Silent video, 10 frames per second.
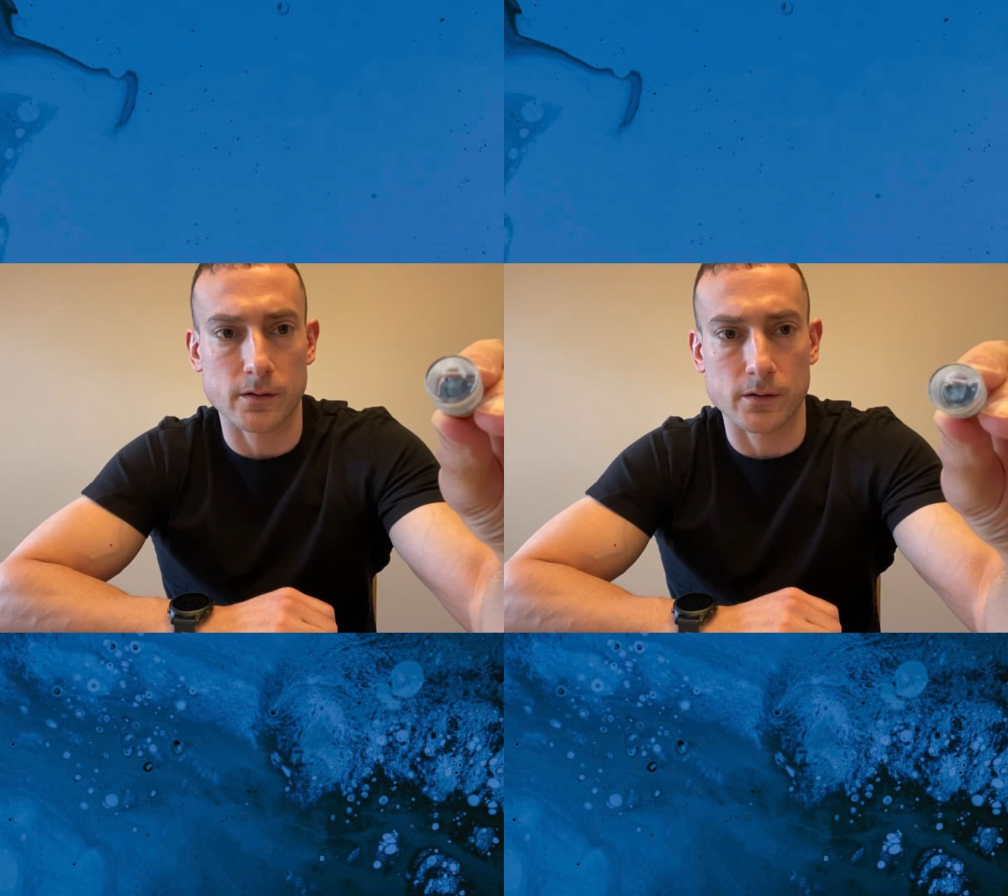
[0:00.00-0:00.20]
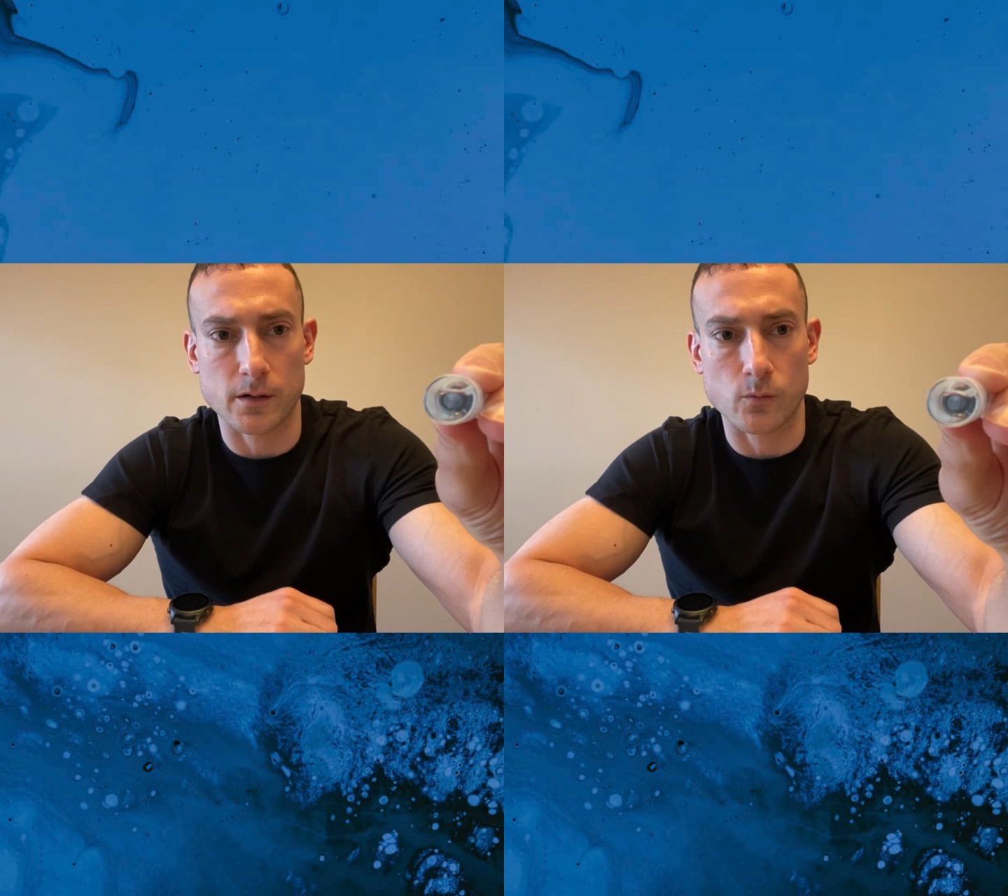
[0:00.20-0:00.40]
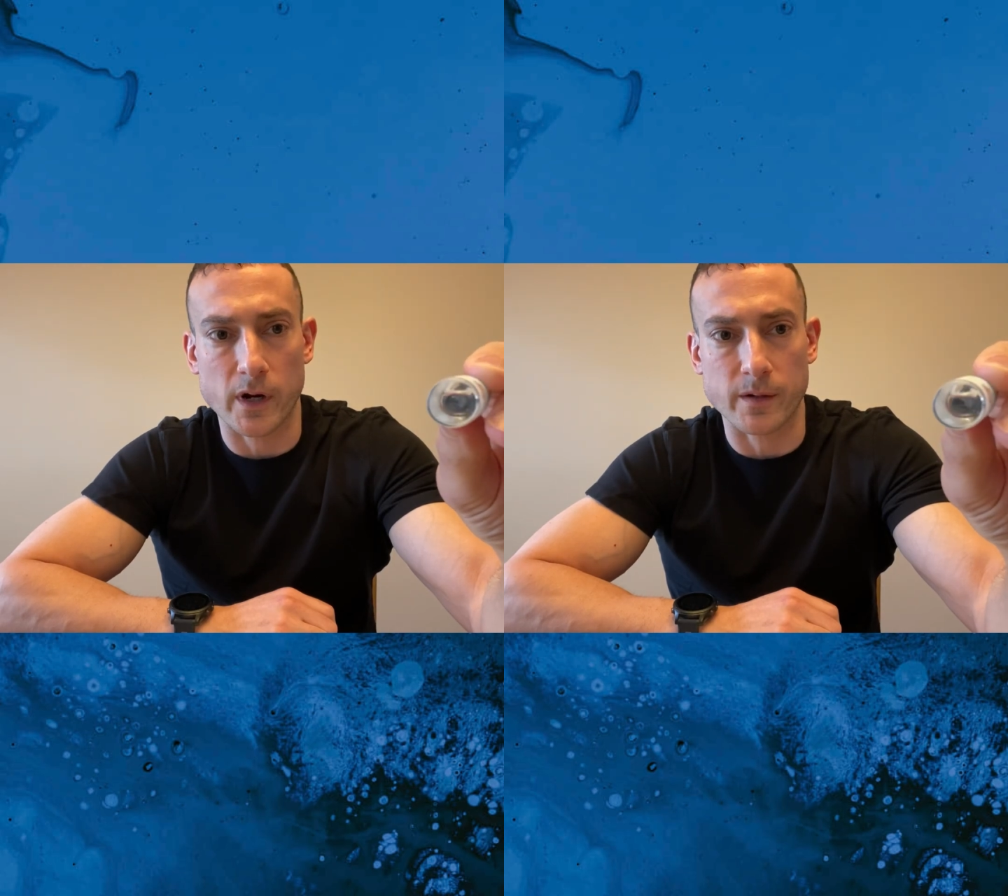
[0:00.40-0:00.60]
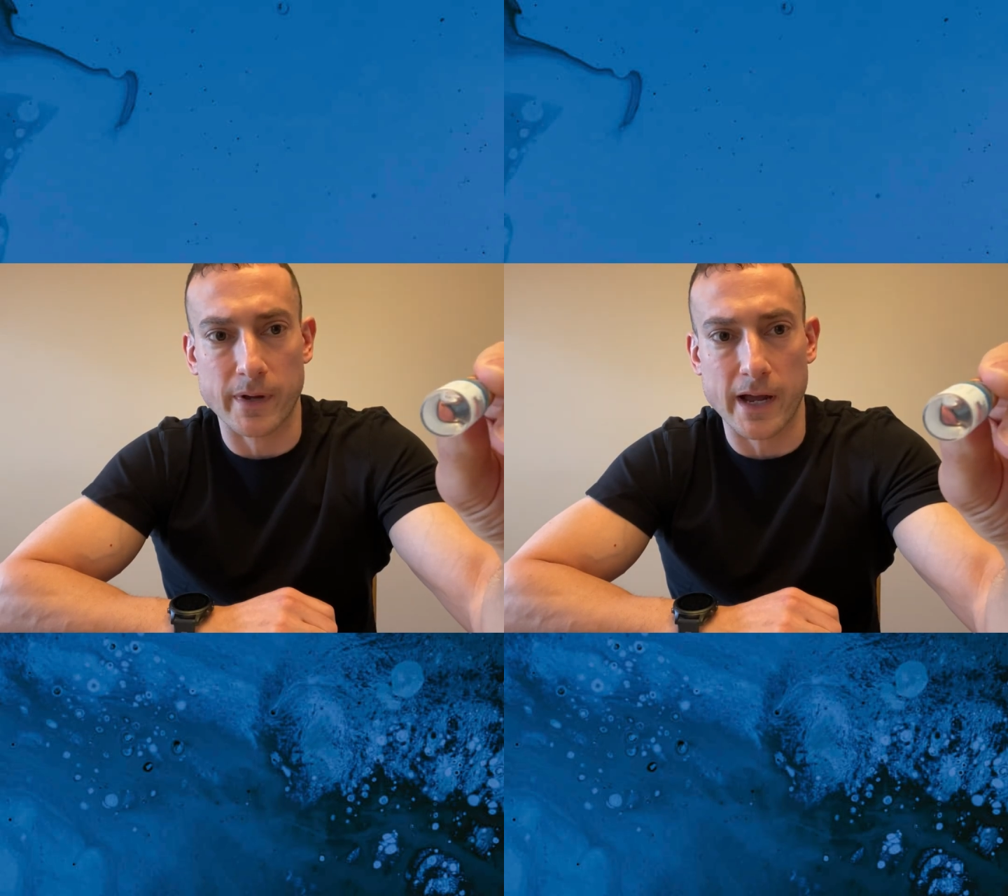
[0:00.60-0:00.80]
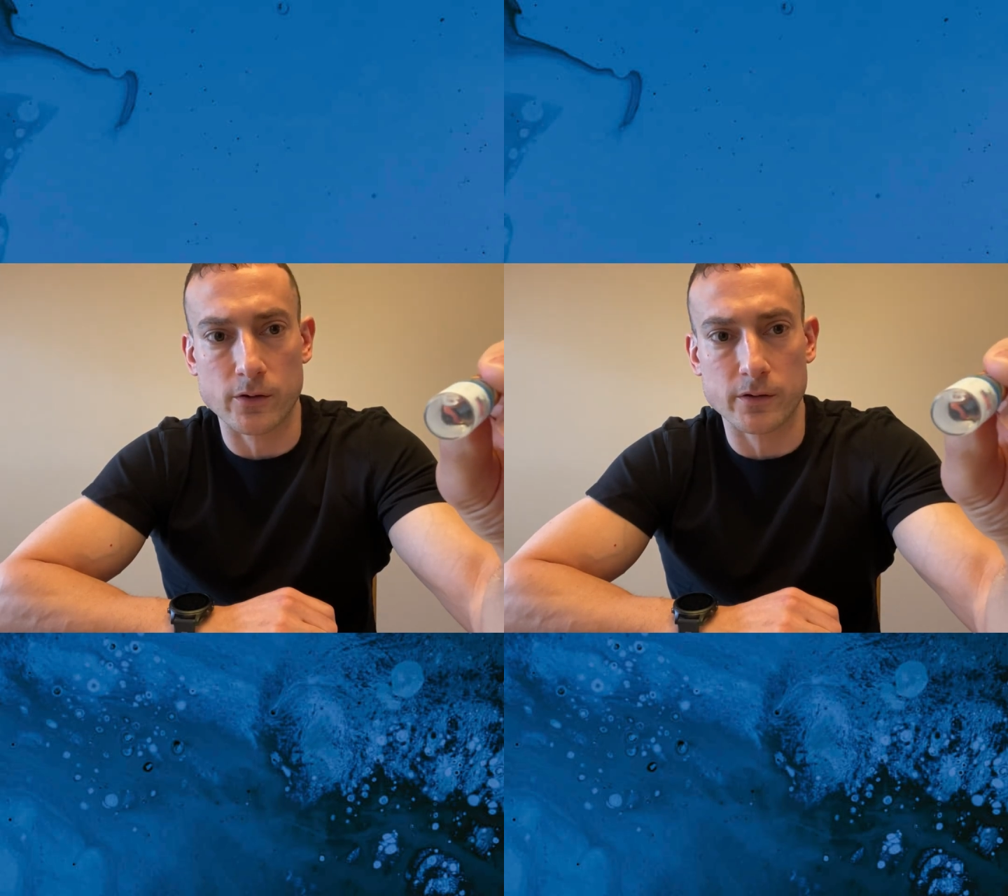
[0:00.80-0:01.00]
uh, white
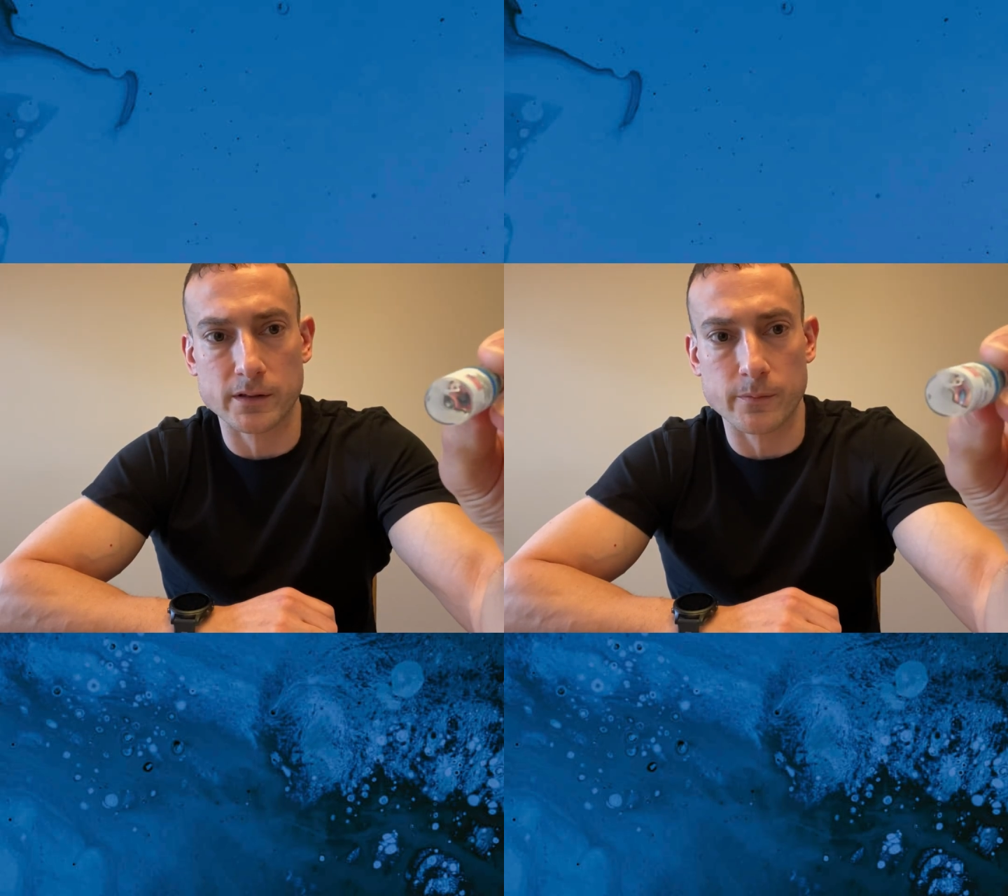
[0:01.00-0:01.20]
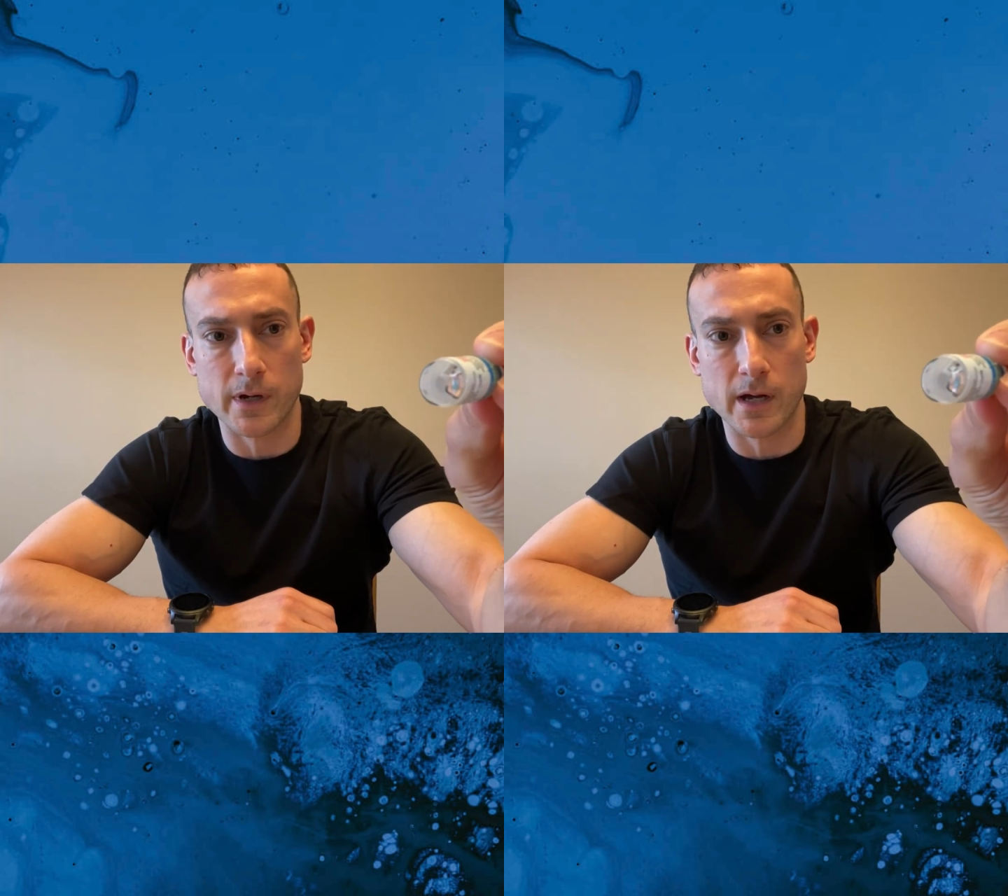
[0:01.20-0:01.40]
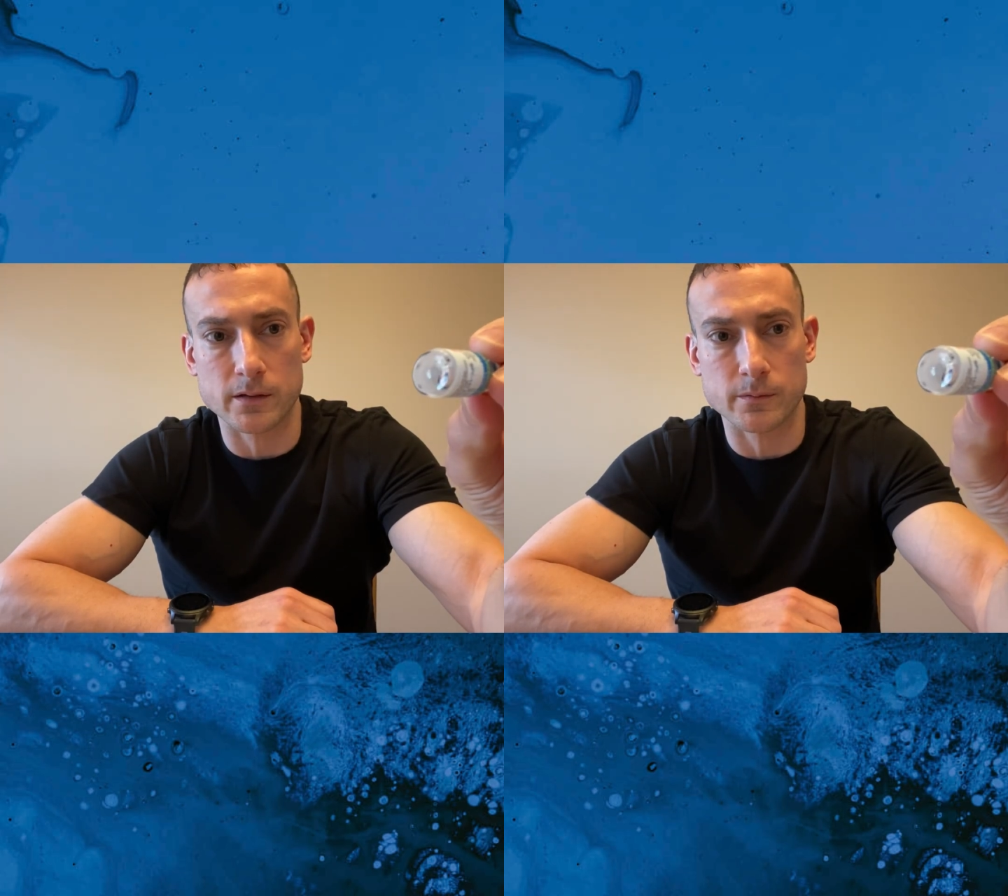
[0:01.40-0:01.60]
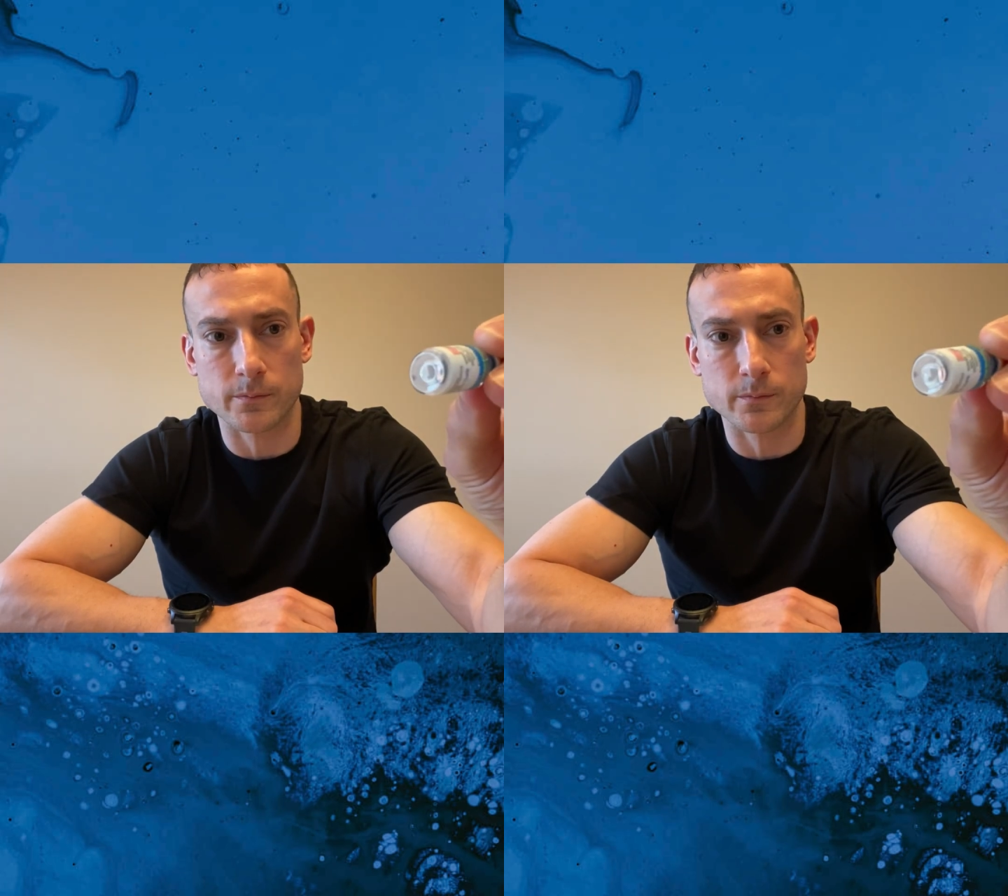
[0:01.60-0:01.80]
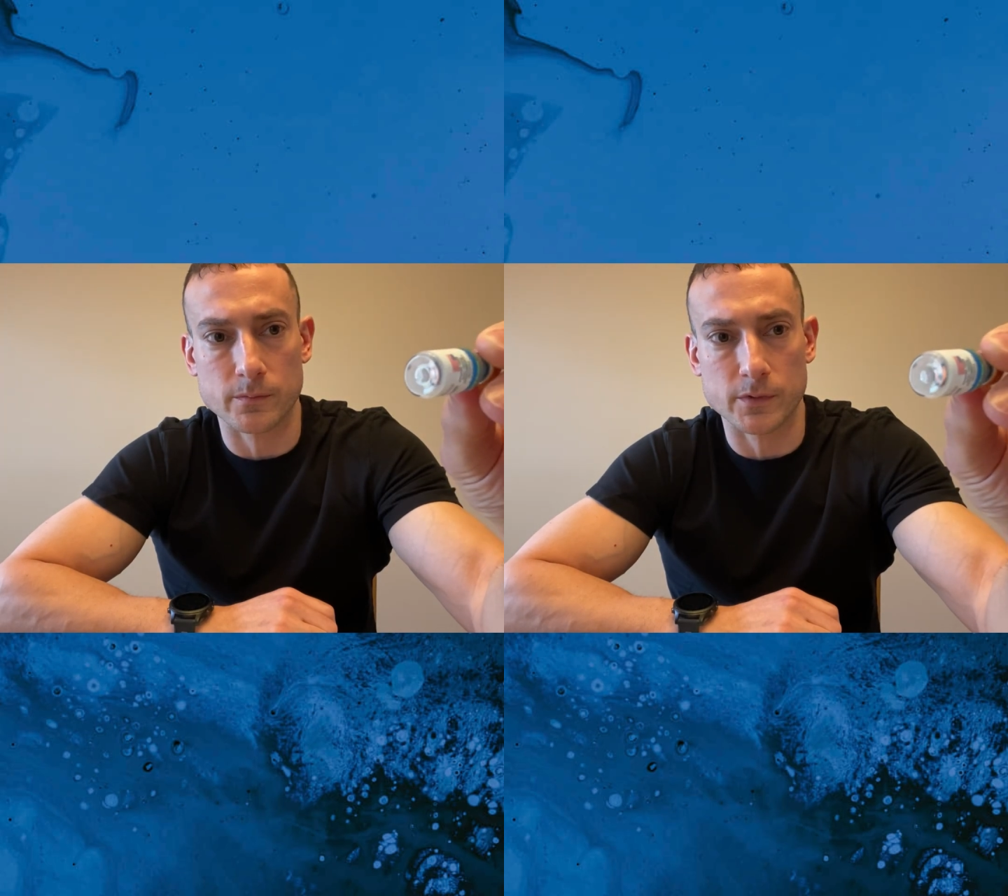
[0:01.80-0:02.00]
powder at the bottom.